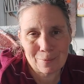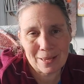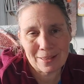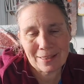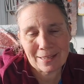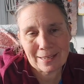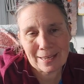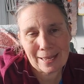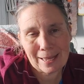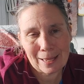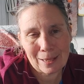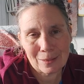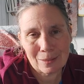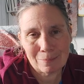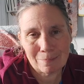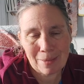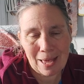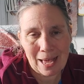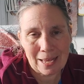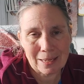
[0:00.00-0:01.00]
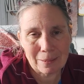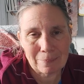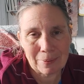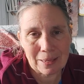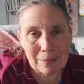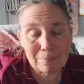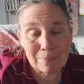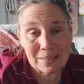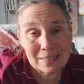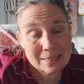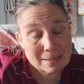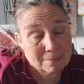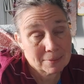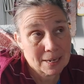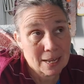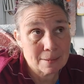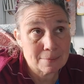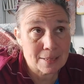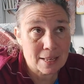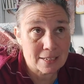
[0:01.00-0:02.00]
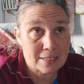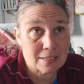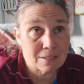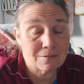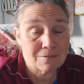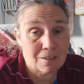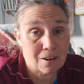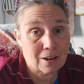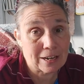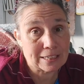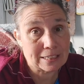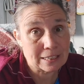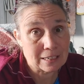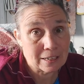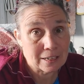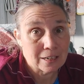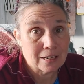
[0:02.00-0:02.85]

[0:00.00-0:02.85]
I think I held him back a bit, but sometimes I did find